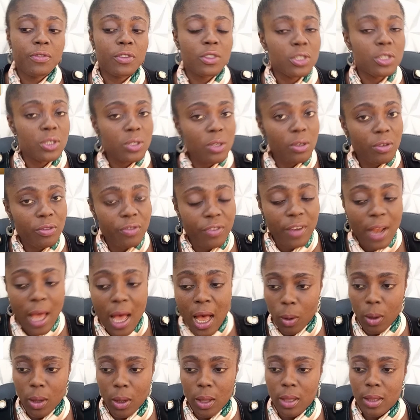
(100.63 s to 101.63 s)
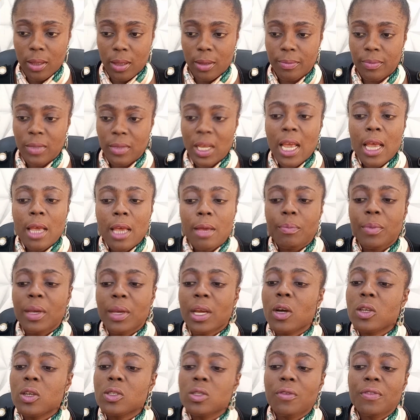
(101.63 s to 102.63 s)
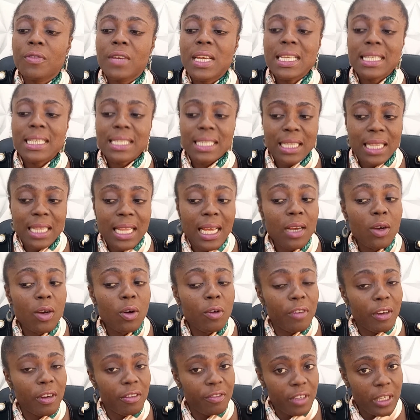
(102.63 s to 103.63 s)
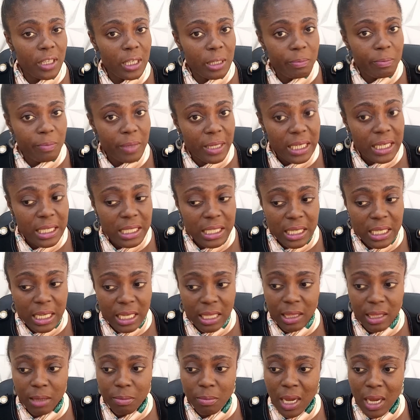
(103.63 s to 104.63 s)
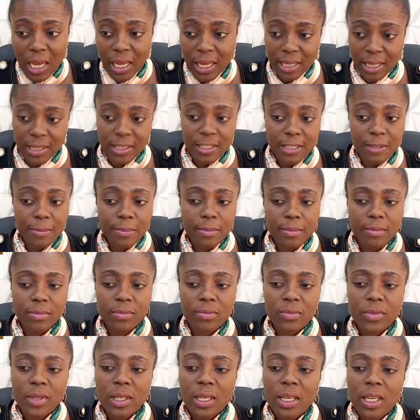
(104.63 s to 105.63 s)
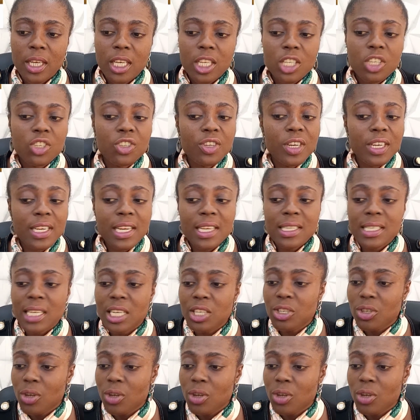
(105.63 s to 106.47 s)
for sunflower oil because of its lack of availability in the market. Traders are